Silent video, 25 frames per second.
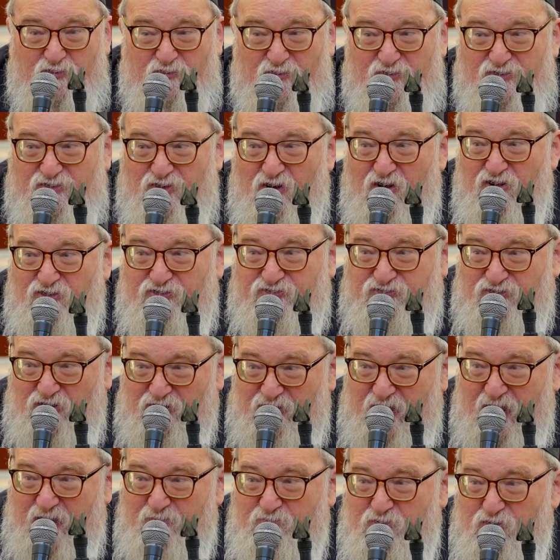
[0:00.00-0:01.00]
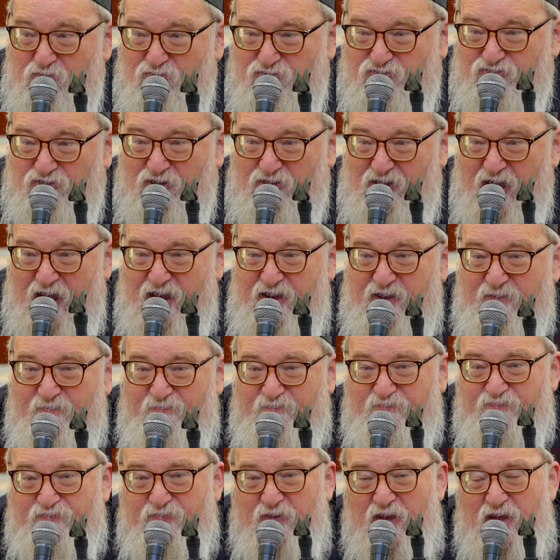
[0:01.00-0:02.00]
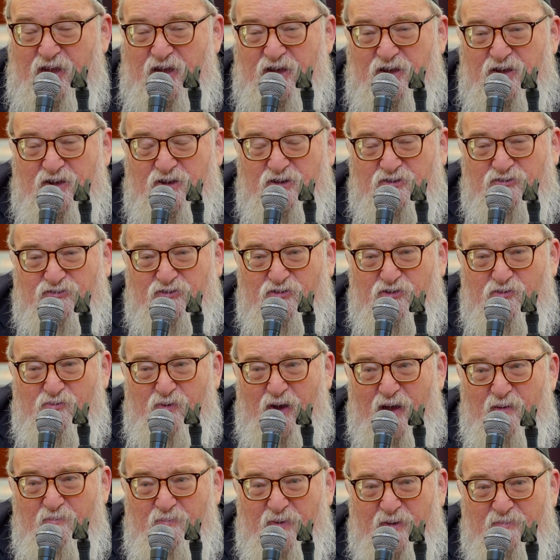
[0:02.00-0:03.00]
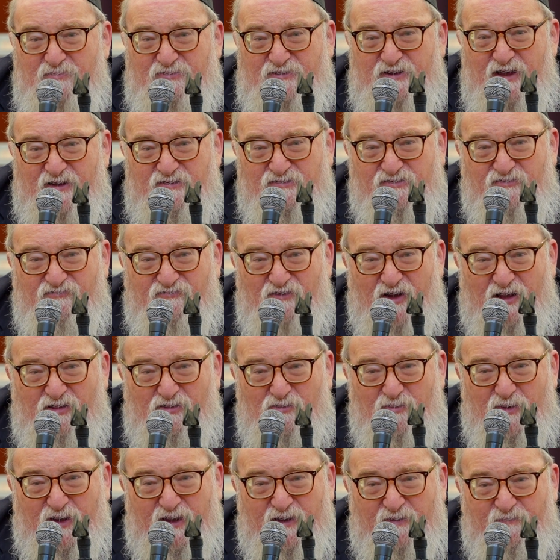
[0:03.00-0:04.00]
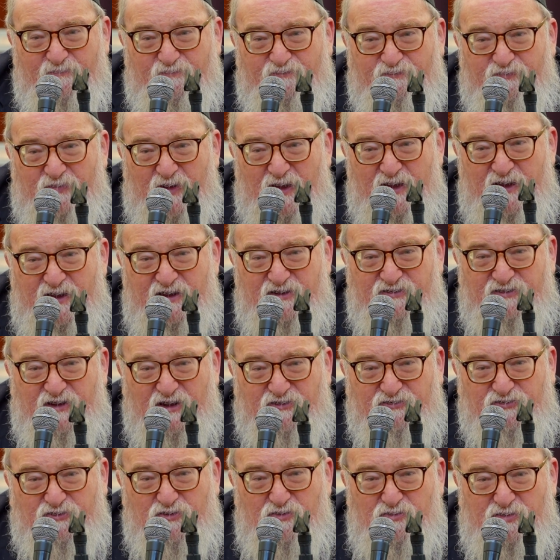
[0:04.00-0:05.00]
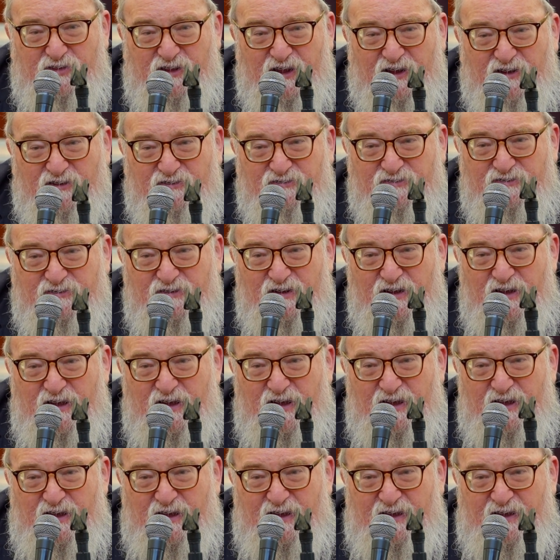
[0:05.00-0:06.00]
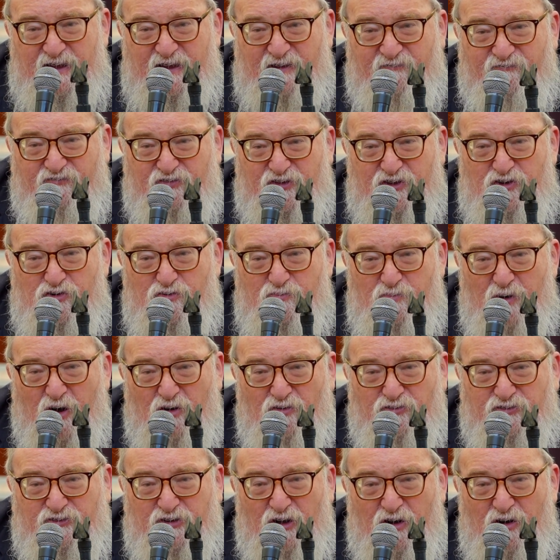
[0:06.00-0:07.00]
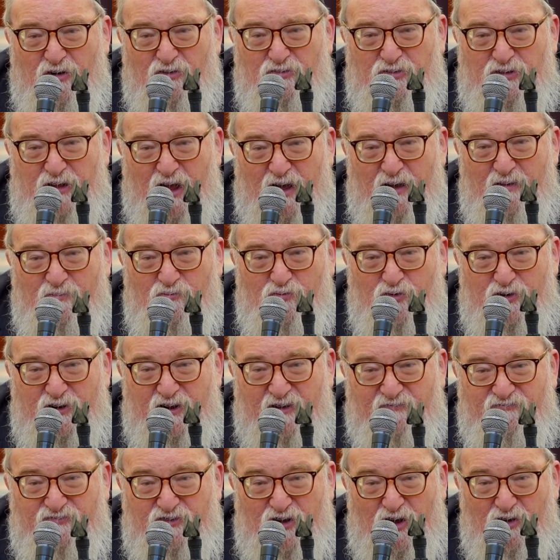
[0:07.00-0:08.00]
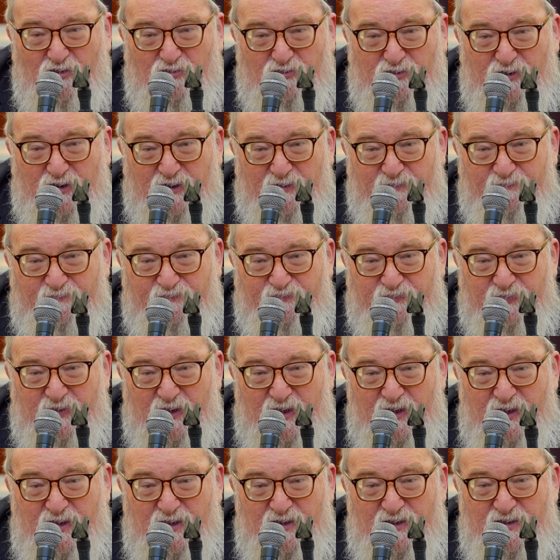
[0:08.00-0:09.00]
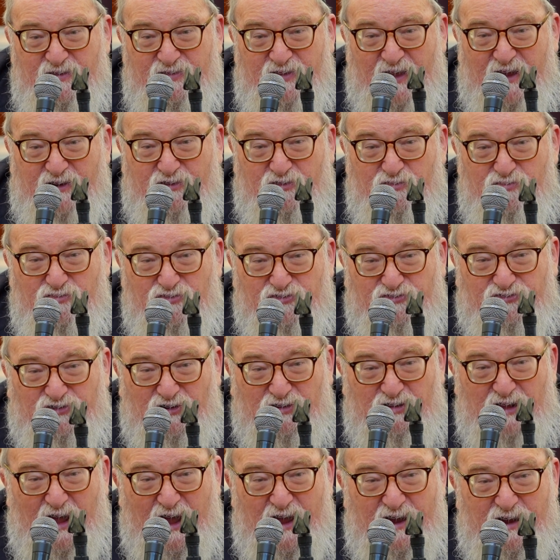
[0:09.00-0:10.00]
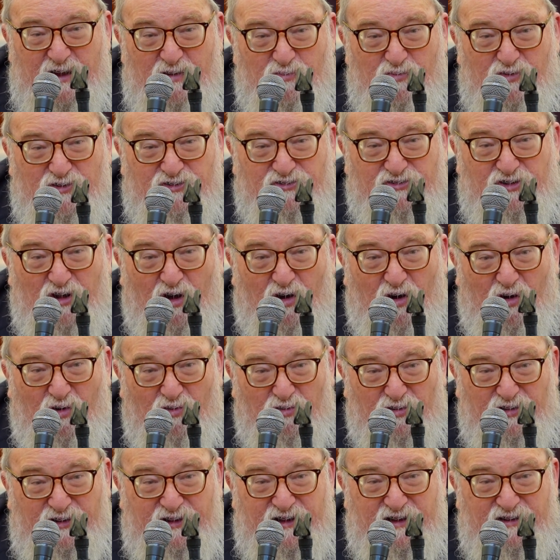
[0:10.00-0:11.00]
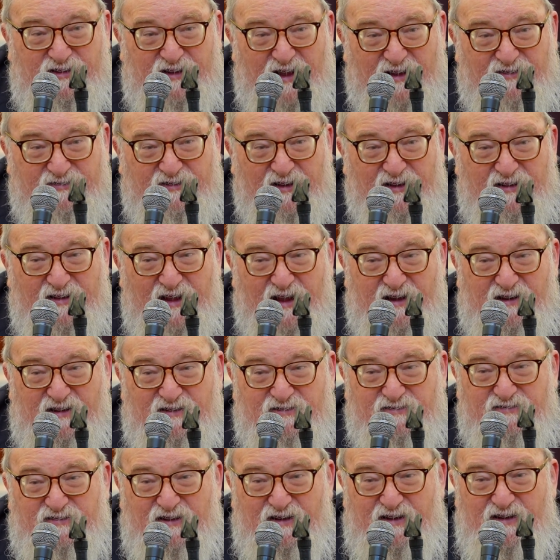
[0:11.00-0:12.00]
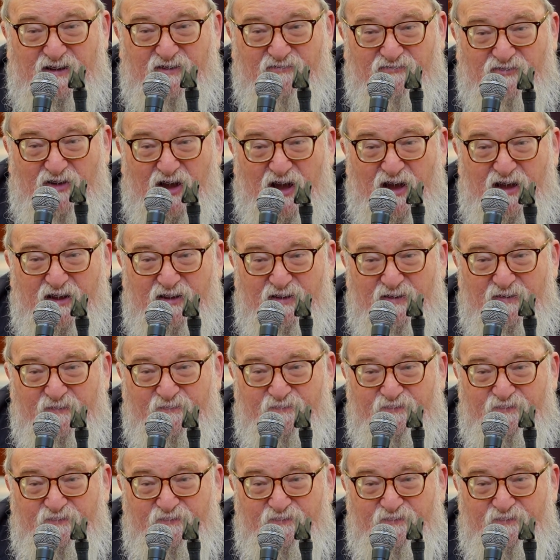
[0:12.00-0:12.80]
it was called, Shalem, Yerushalayim. So the Rambam says the following. He says two things. If the Umot HaOlam would have known that Yerushalayim was the holy designated city of God,